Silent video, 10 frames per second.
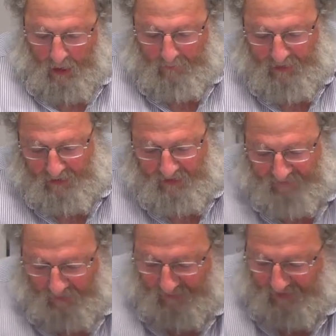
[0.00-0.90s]
appeared in
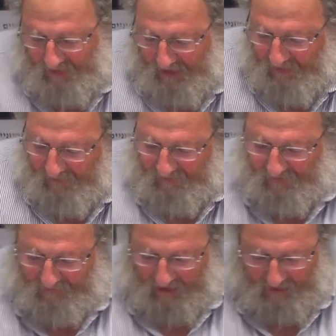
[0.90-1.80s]
films in
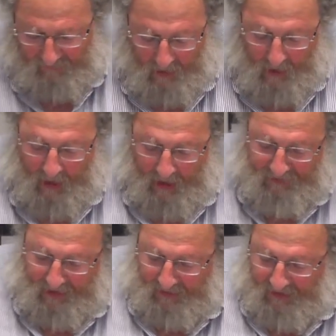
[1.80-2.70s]
1955,
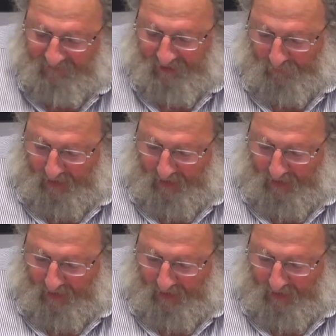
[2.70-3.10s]
and then lived a